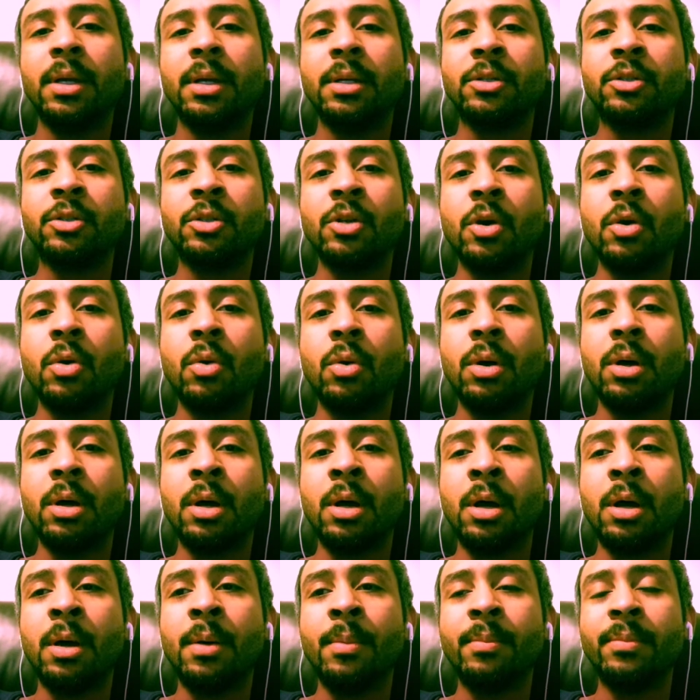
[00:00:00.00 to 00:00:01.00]
So
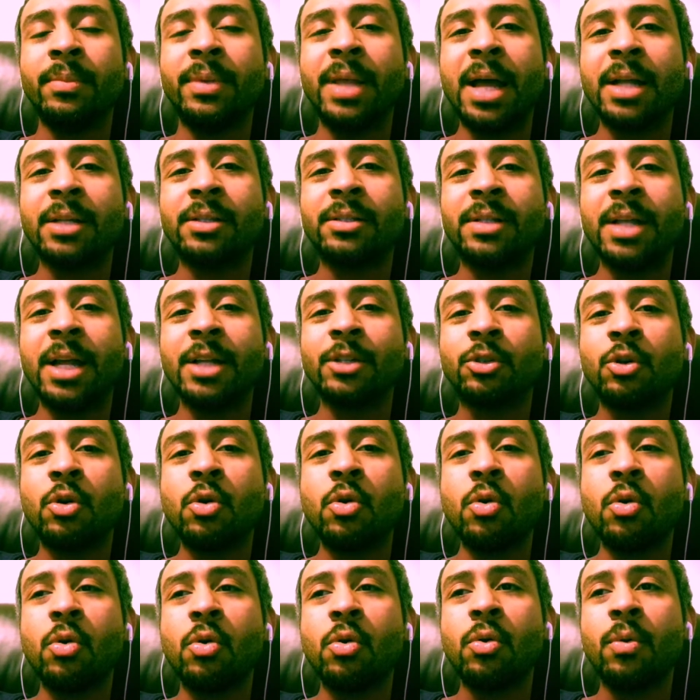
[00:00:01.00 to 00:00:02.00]
um, that's that's
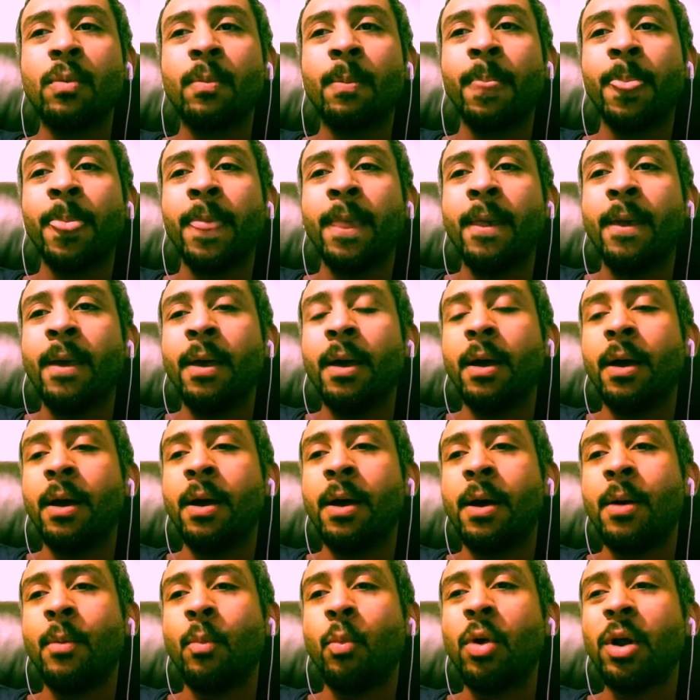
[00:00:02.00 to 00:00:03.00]
cool.
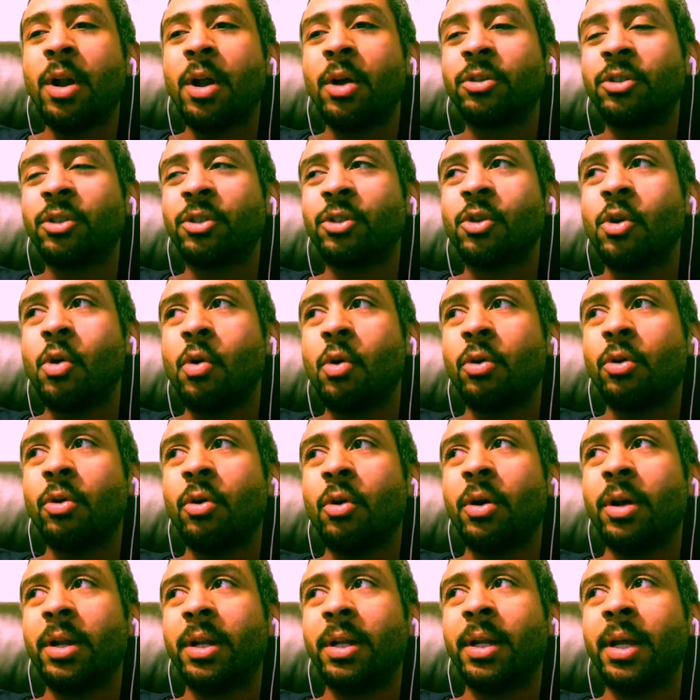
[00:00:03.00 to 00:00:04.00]
Um, what else is going
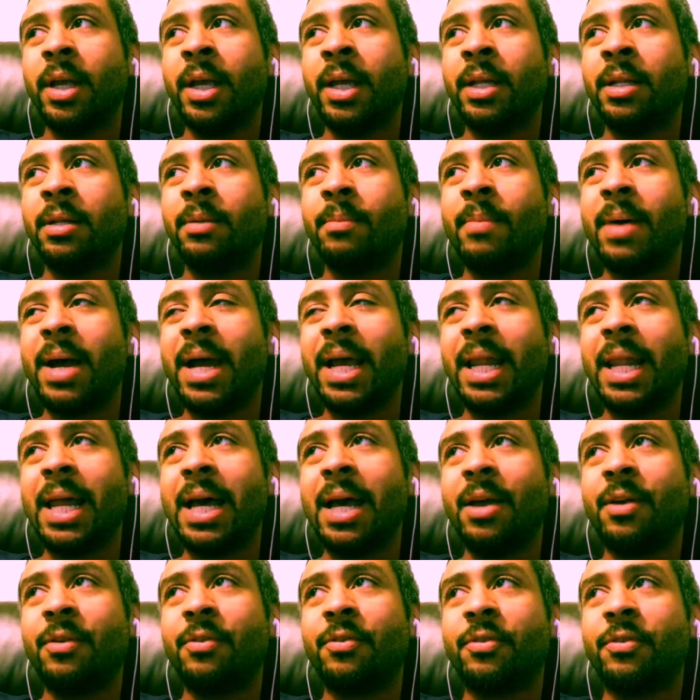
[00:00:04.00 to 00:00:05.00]
on in my
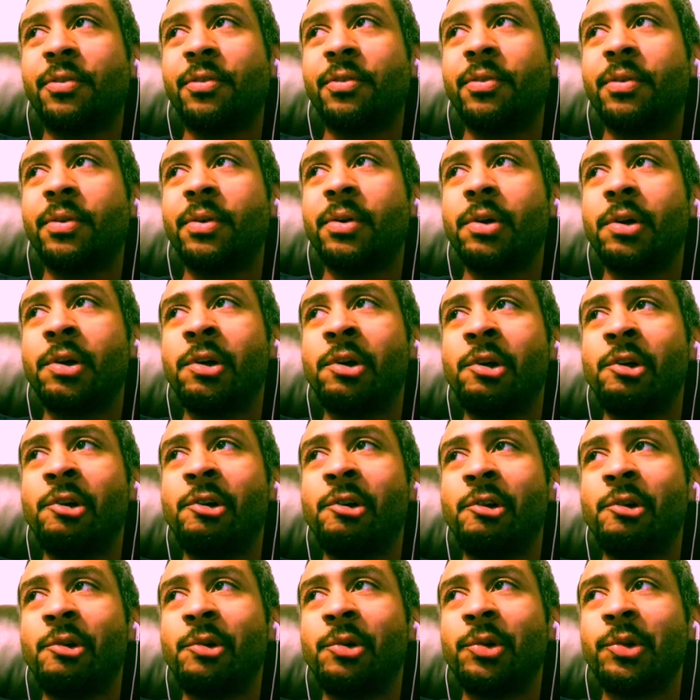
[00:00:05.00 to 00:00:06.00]
life?
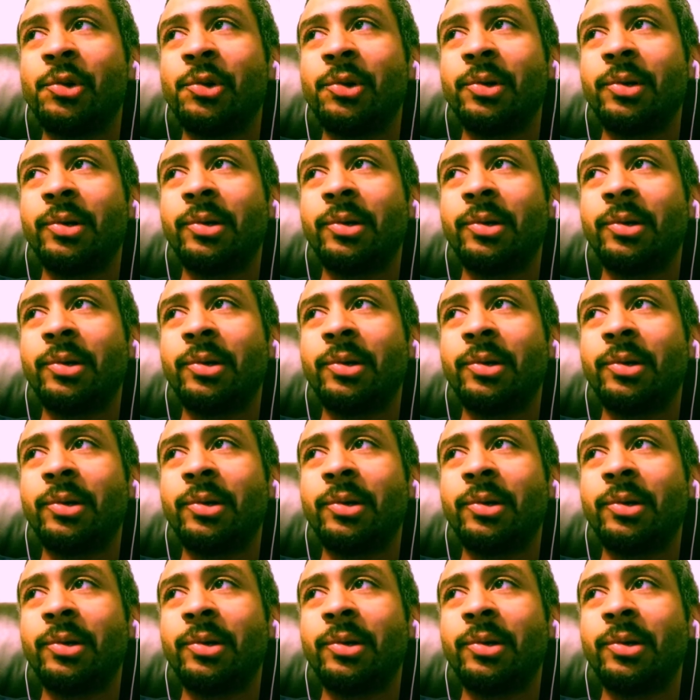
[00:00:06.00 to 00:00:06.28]
Um,